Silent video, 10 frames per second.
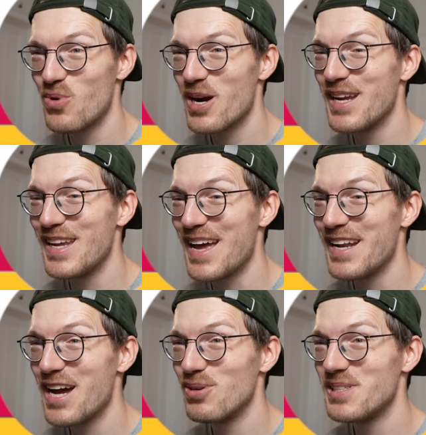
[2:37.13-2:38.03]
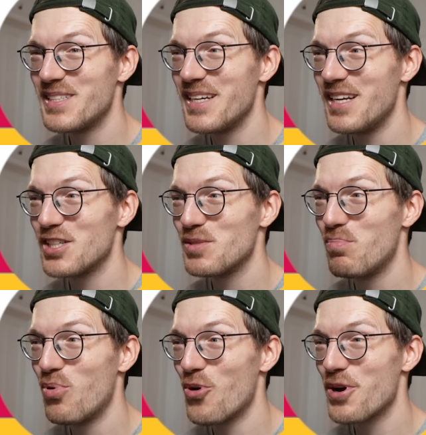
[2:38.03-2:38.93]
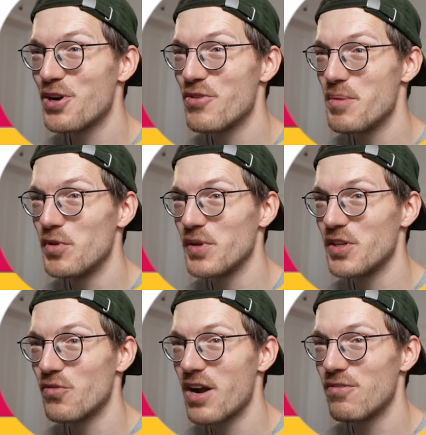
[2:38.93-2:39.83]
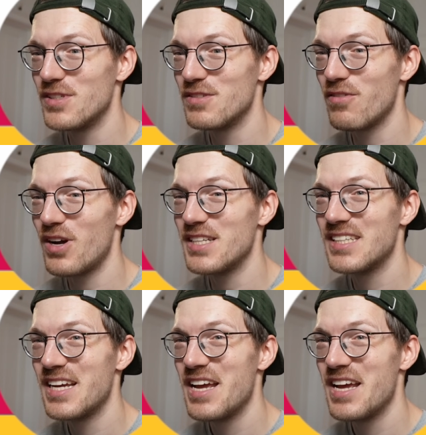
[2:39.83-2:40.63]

where again I would say there's poor agreement with the reference device.